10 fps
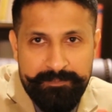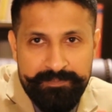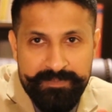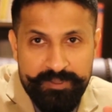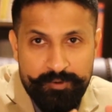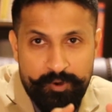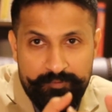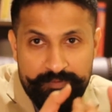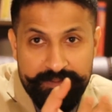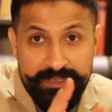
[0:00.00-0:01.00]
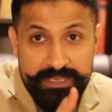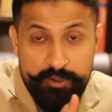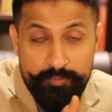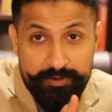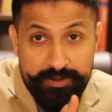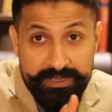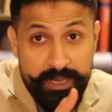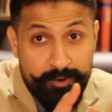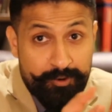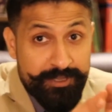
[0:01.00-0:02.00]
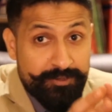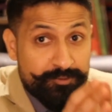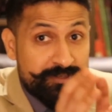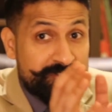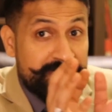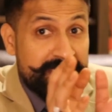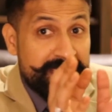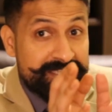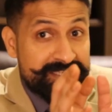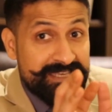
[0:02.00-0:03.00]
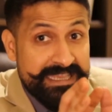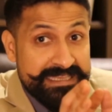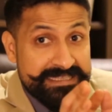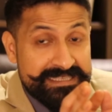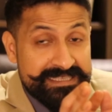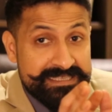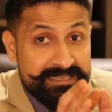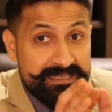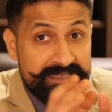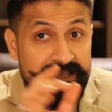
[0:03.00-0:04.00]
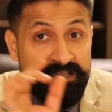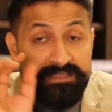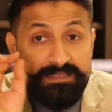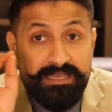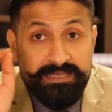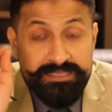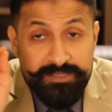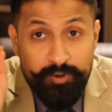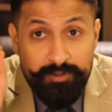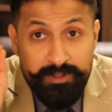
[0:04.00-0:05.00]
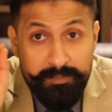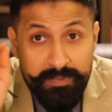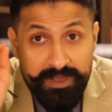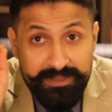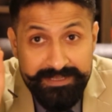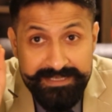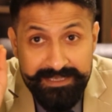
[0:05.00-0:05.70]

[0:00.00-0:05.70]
You offer the new product according to the changed needs. That is called marketing.